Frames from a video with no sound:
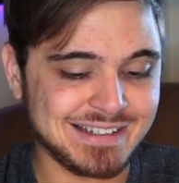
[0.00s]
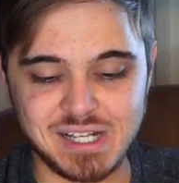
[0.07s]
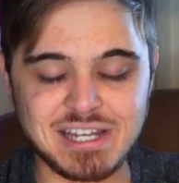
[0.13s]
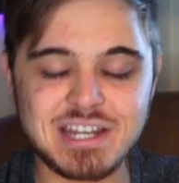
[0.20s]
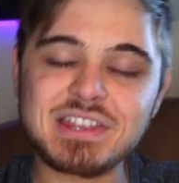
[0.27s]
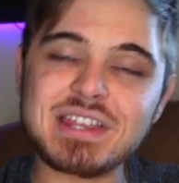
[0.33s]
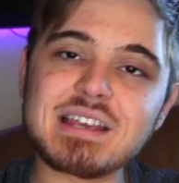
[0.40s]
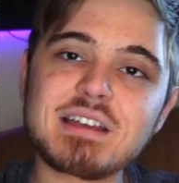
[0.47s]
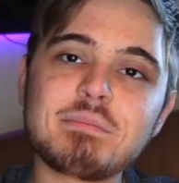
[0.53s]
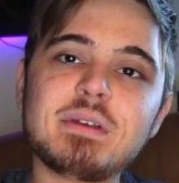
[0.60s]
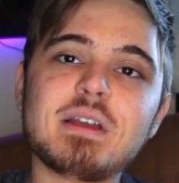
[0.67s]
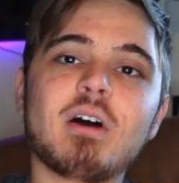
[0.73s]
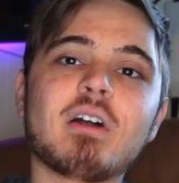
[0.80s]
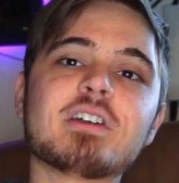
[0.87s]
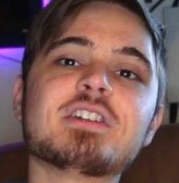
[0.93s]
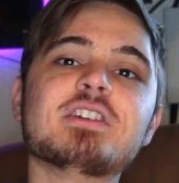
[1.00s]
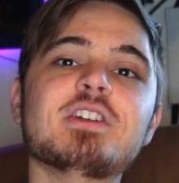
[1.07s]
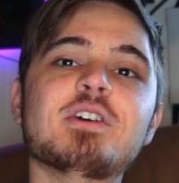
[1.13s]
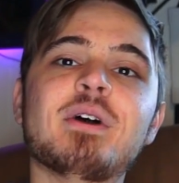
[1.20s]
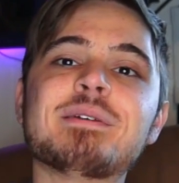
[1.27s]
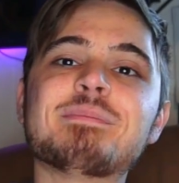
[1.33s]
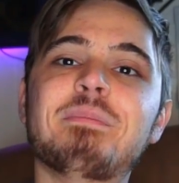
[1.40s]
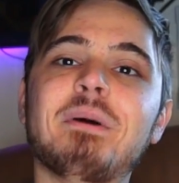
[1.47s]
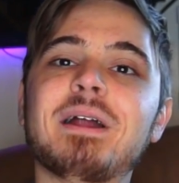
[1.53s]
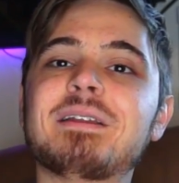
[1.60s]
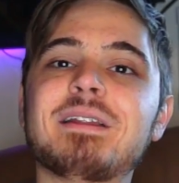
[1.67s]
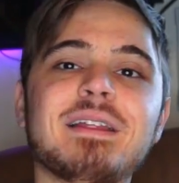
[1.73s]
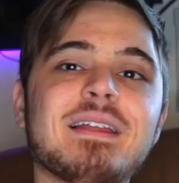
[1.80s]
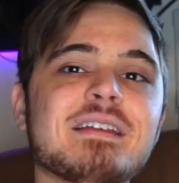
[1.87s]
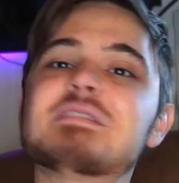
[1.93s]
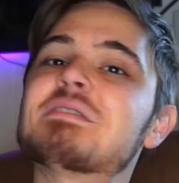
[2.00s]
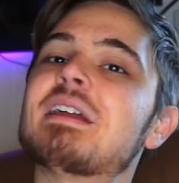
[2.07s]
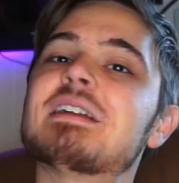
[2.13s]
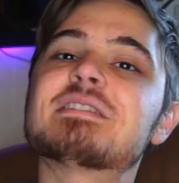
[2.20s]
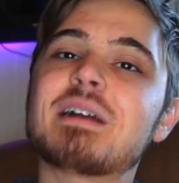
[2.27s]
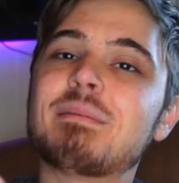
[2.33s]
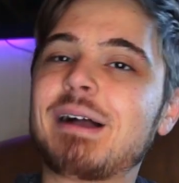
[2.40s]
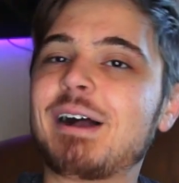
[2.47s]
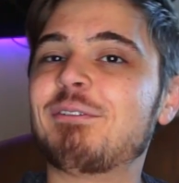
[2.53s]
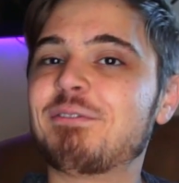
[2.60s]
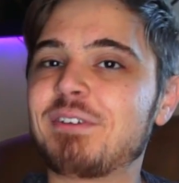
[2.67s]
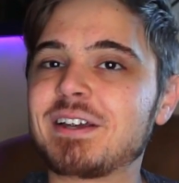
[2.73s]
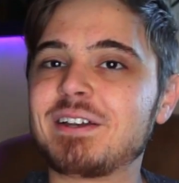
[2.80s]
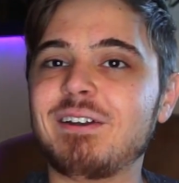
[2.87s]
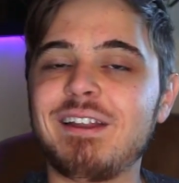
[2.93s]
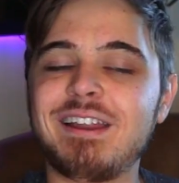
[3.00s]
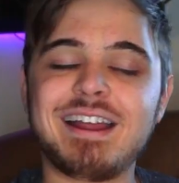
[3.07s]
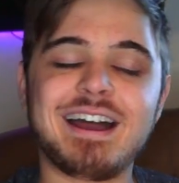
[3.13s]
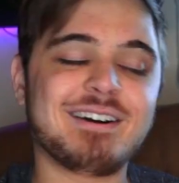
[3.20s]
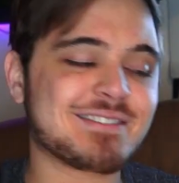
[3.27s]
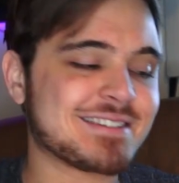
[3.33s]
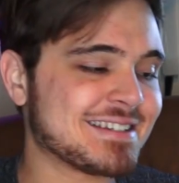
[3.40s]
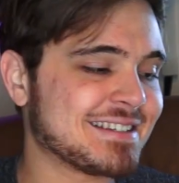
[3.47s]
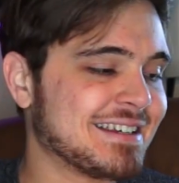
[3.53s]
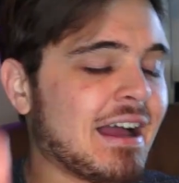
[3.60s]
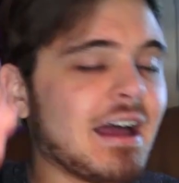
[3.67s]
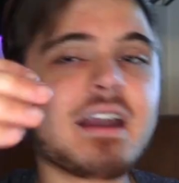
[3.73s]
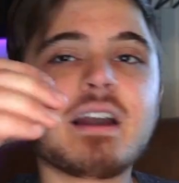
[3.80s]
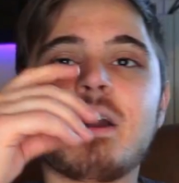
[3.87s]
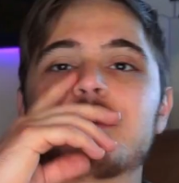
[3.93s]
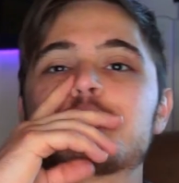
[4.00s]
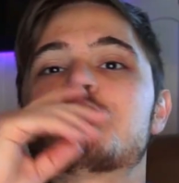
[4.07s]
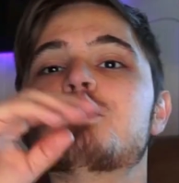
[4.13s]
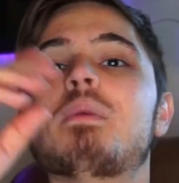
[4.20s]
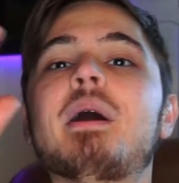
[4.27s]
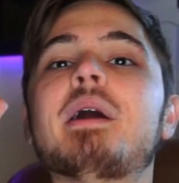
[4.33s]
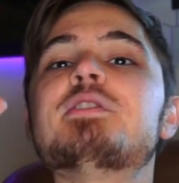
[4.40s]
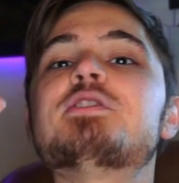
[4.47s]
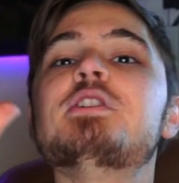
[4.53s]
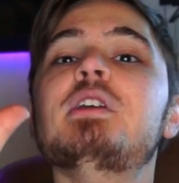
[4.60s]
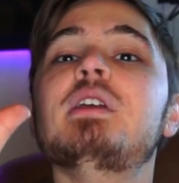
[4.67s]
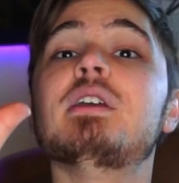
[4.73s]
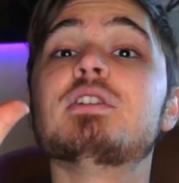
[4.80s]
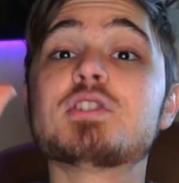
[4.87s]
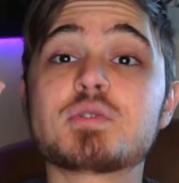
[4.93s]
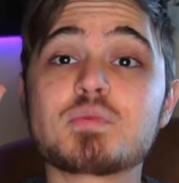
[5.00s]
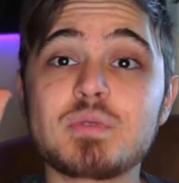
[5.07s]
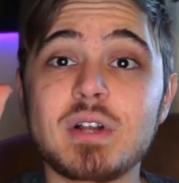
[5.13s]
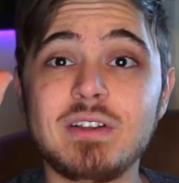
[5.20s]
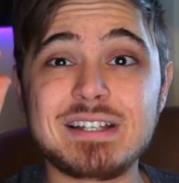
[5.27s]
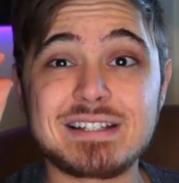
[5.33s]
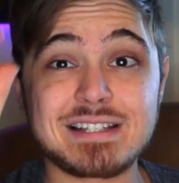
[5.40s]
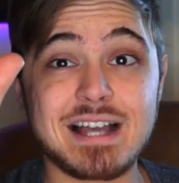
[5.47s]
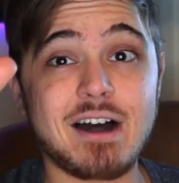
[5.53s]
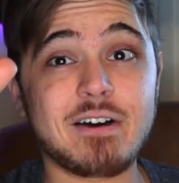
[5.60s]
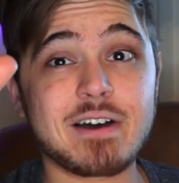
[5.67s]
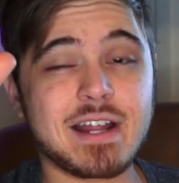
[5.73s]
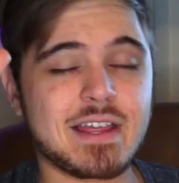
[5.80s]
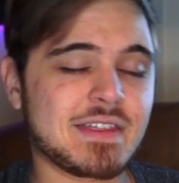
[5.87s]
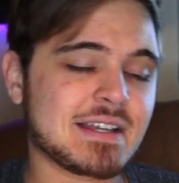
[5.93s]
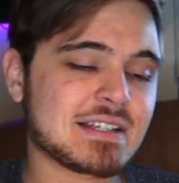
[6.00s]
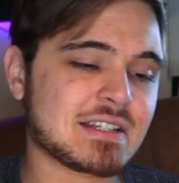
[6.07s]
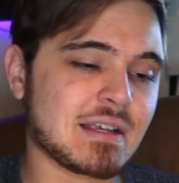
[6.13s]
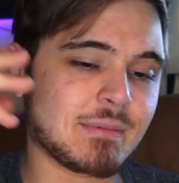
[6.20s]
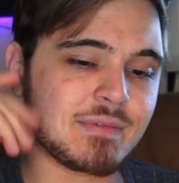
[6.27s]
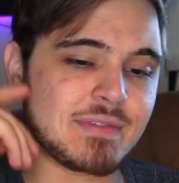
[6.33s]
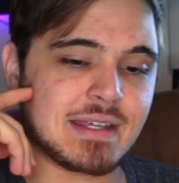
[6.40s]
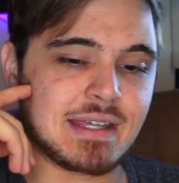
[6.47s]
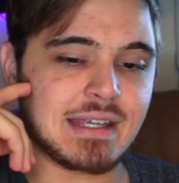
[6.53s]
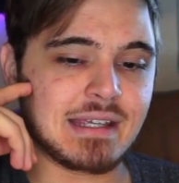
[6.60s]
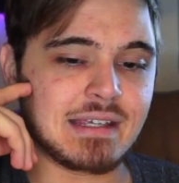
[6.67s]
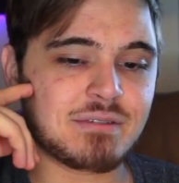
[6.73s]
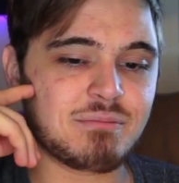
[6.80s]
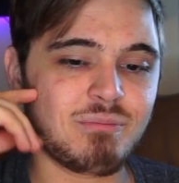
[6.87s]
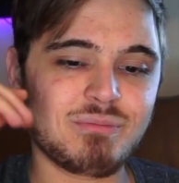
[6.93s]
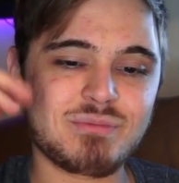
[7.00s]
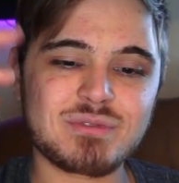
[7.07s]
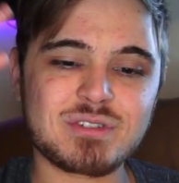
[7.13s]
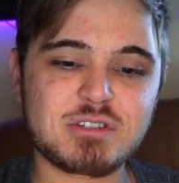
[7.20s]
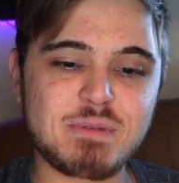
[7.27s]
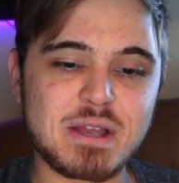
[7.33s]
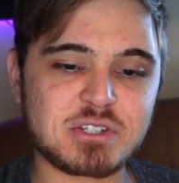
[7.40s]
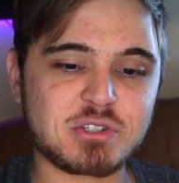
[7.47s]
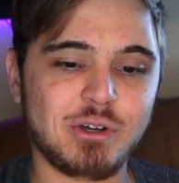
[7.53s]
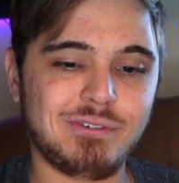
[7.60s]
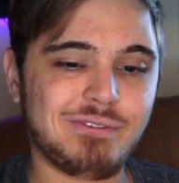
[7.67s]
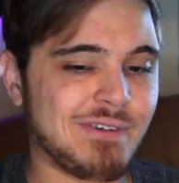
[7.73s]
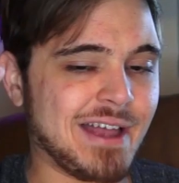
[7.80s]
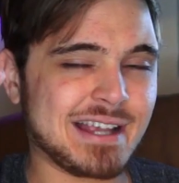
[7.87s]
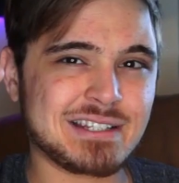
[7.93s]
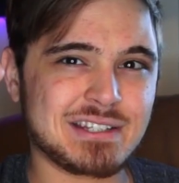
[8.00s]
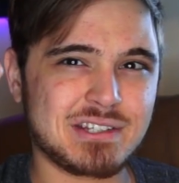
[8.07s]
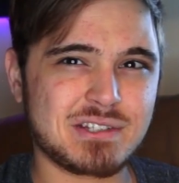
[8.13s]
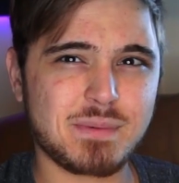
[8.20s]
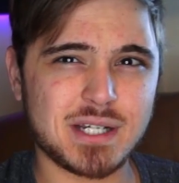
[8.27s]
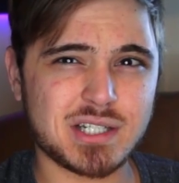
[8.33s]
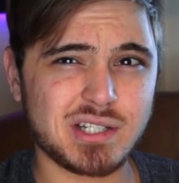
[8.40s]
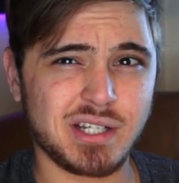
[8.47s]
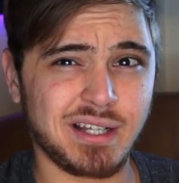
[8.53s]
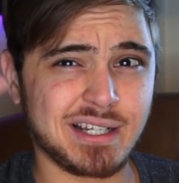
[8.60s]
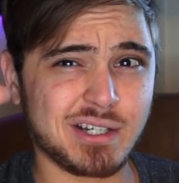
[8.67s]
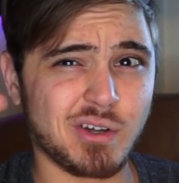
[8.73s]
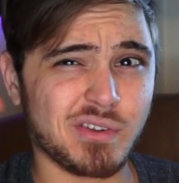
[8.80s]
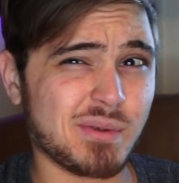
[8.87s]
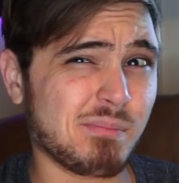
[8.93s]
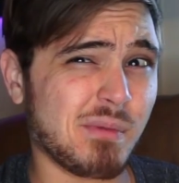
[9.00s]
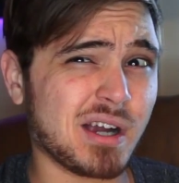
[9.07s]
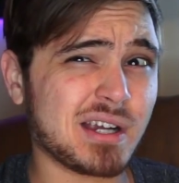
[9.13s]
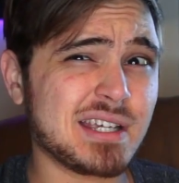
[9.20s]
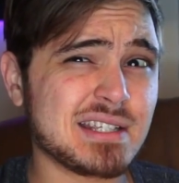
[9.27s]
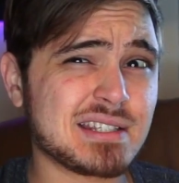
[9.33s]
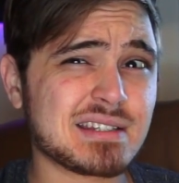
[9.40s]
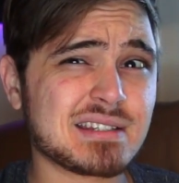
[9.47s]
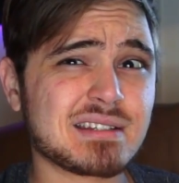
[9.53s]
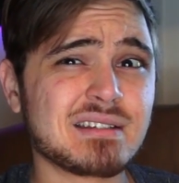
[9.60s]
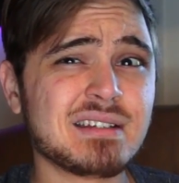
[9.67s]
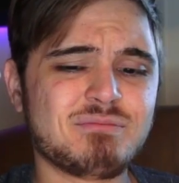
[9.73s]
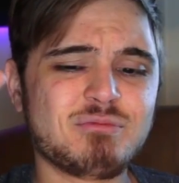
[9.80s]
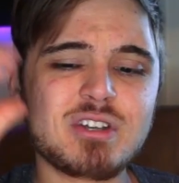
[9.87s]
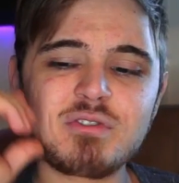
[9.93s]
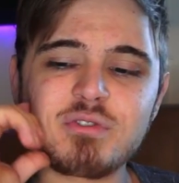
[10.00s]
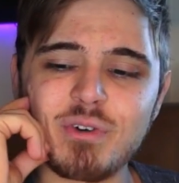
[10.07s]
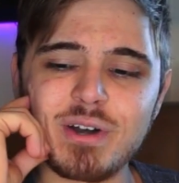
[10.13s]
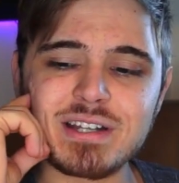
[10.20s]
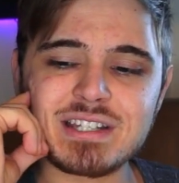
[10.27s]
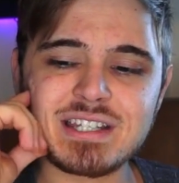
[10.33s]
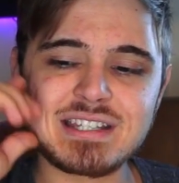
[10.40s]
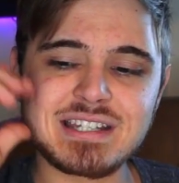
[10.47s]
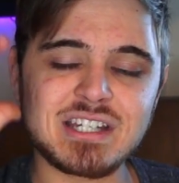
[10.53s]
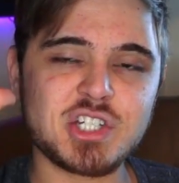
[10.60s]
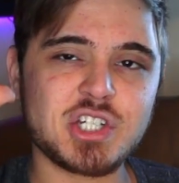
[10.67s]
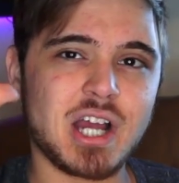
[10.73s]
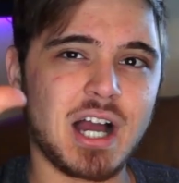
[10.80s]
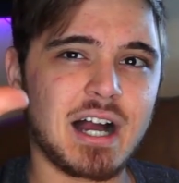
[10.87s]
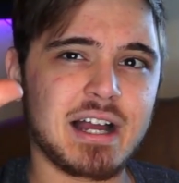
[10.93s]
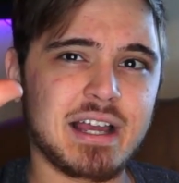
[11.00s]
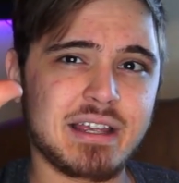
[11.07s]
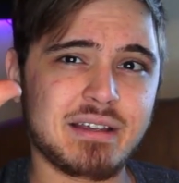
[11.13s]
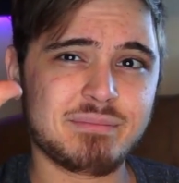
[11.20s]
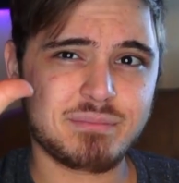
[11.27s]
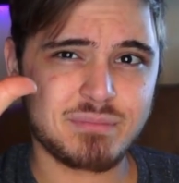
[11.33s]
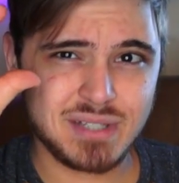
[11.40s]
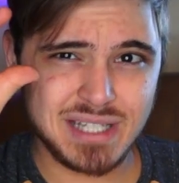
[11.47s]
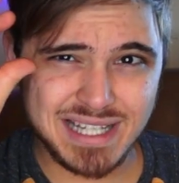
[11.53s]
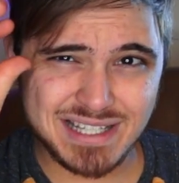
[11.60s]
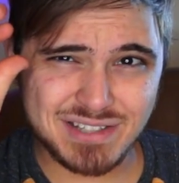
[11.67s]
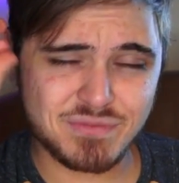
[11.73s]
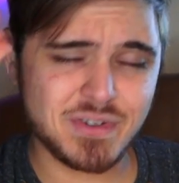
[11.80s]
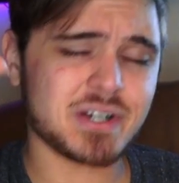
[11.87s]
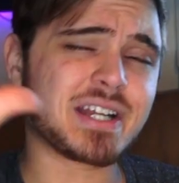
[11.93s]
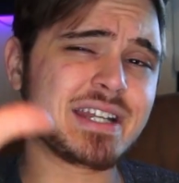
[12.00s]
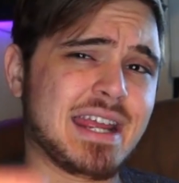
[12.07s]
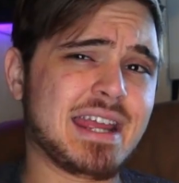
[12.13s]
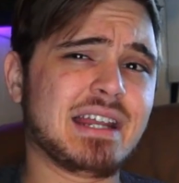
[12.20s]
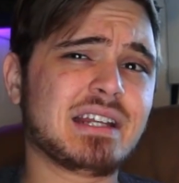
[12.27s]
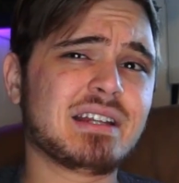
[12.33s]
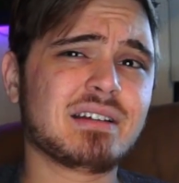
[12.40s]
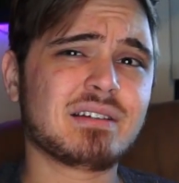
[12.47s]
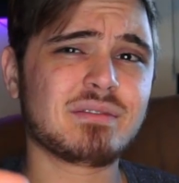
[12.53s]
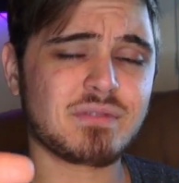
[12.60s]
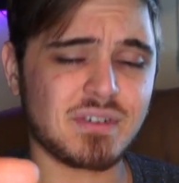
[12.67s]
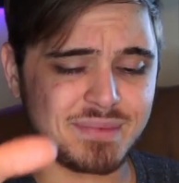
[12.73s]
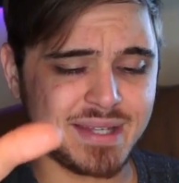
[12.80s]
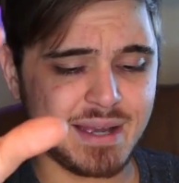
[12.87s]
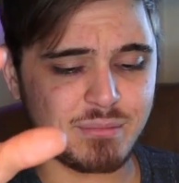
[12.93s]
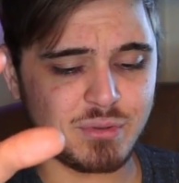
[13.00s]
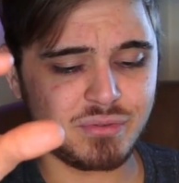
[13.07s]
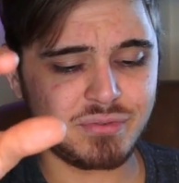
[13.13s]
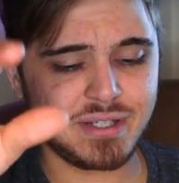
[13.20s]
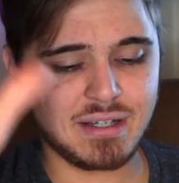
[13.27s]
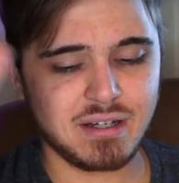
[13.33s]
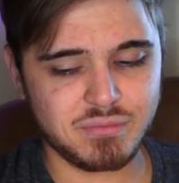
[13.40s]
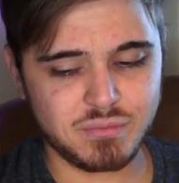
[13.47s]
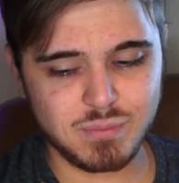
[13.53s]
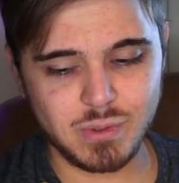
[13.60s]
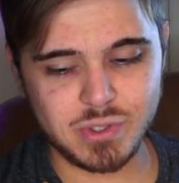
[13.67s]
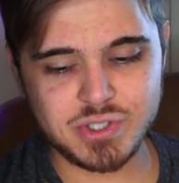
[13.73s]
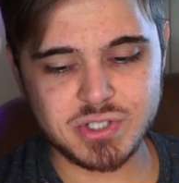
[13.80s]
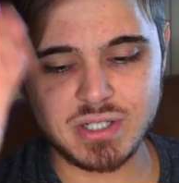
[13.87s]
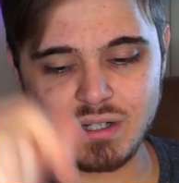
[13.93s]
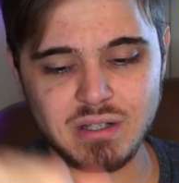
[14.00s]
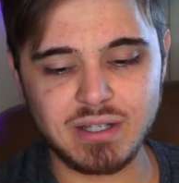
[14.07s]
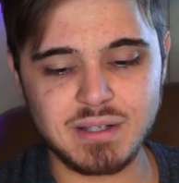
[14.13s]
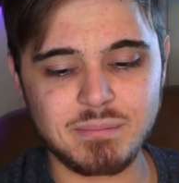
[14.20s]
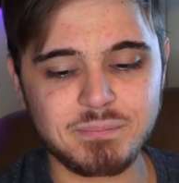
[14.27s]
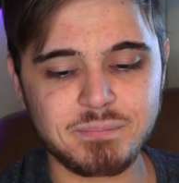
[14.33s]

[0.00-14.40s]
And you'd think it'd be hard to do it, but they somehow figured it out. I don't know, Jumanji is really solid. I think some of the special effects, especially like on the monkeys and different CGI, is very dated from that movie, unfortunately.